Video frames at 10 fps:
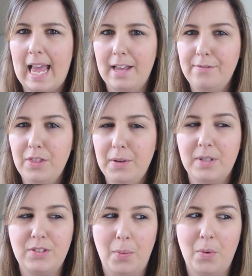Even though
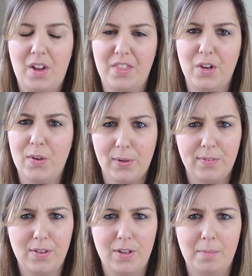I don't like the look
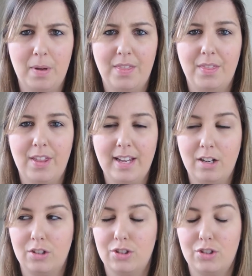of them, they
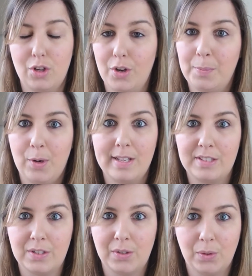are so
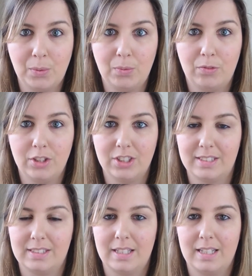practical for
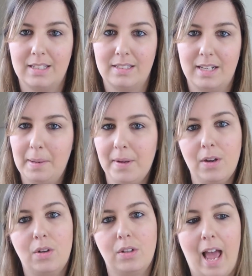just
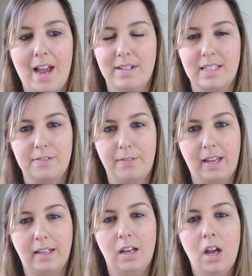slipping on Harry's
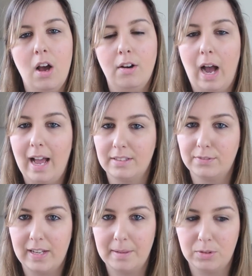feet and
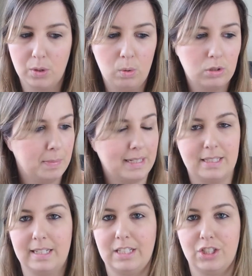for him to
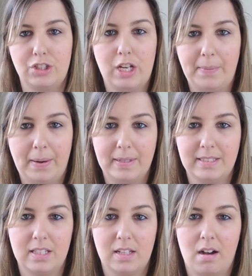automatically just go out
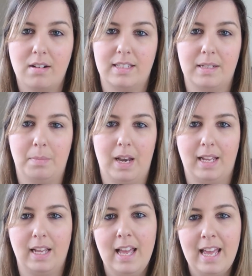into the garden and
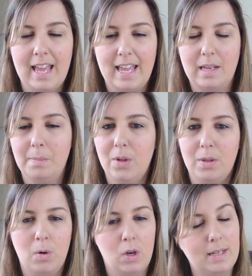play. He can put
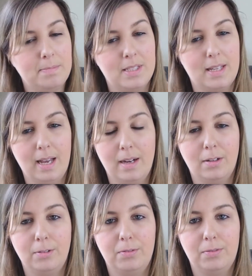them on
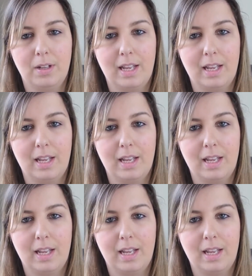himself.